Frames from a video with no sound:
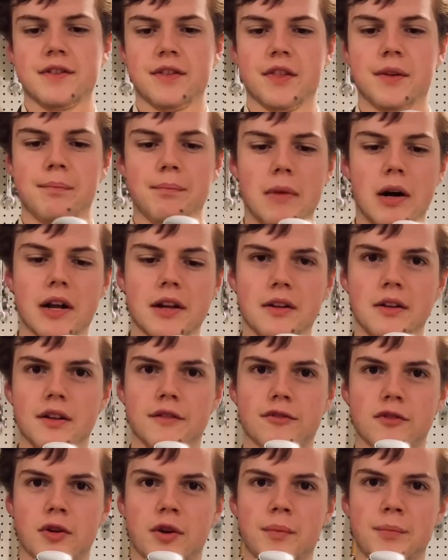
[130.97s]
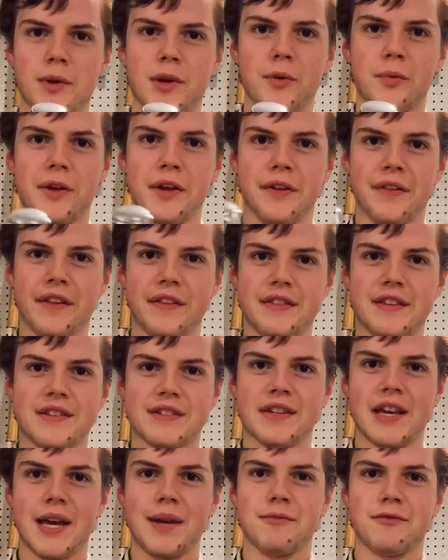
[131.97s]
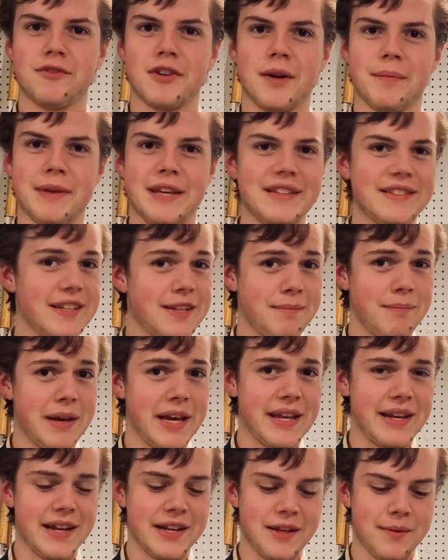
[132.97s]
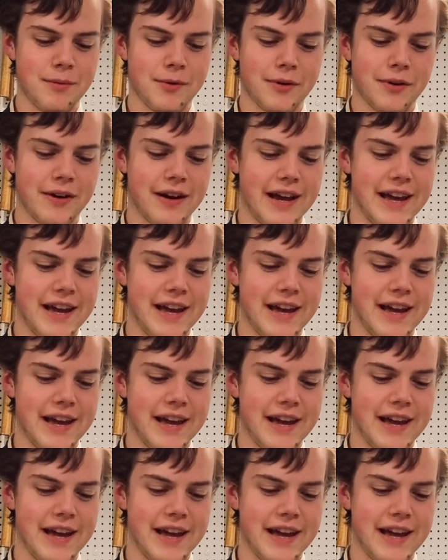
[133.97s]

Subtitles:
the model of crimping wheel that this came from isn't made anymore,